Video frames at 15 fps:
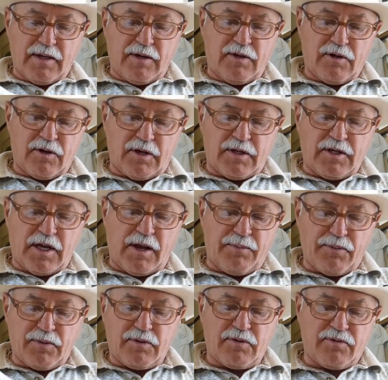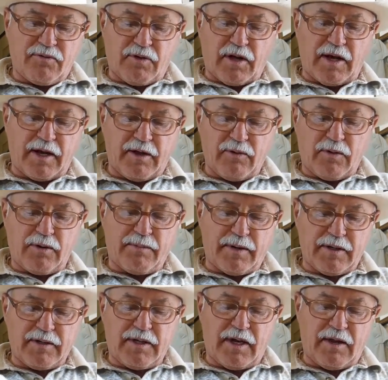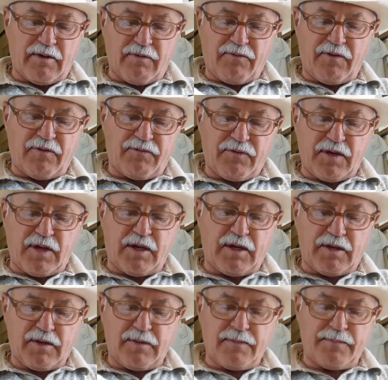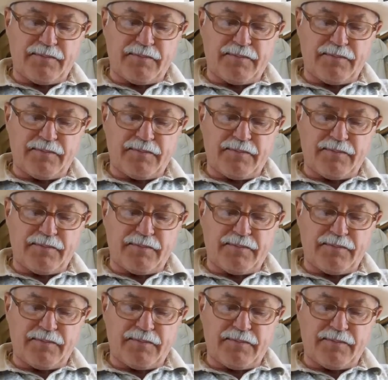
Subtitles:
you're going to taper this fly, you want about 10 or 15